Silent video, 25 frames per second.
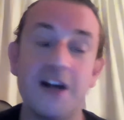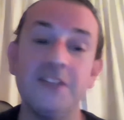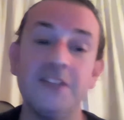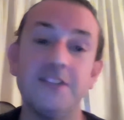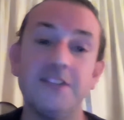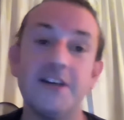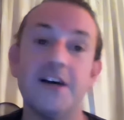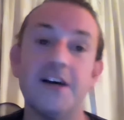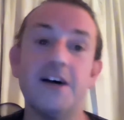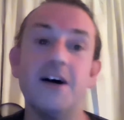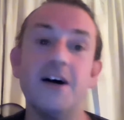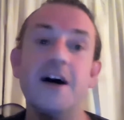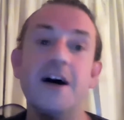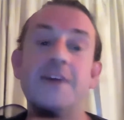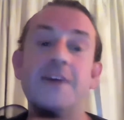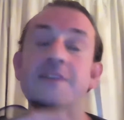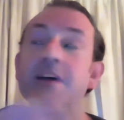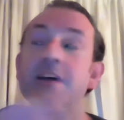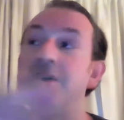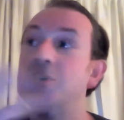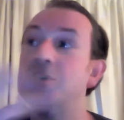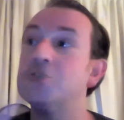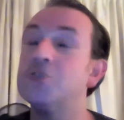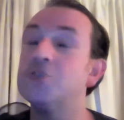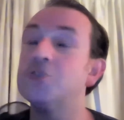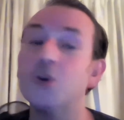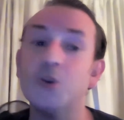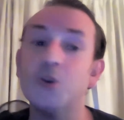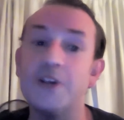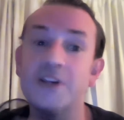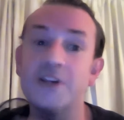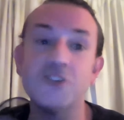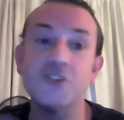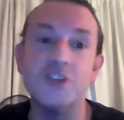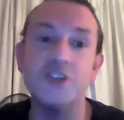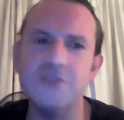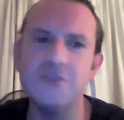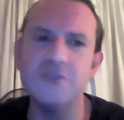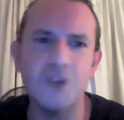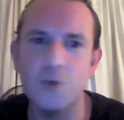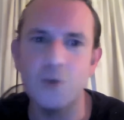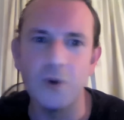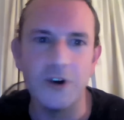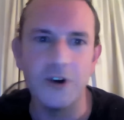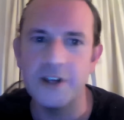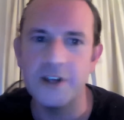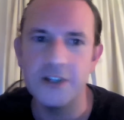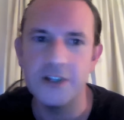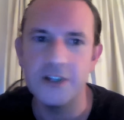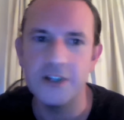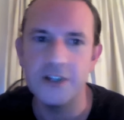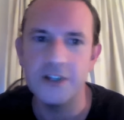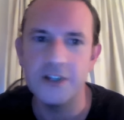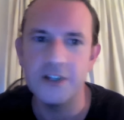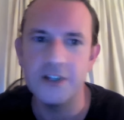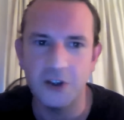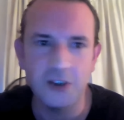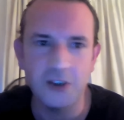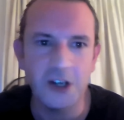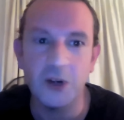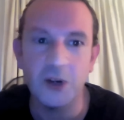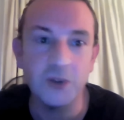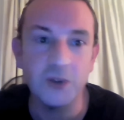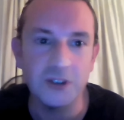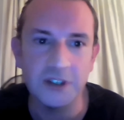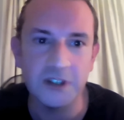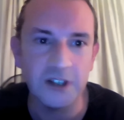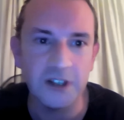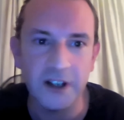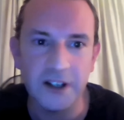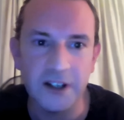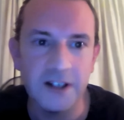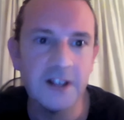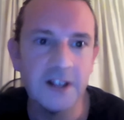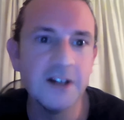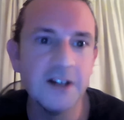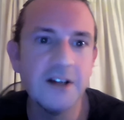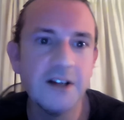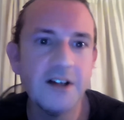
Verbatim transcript: and and then you're told, actually, don't worry, you're not going to die.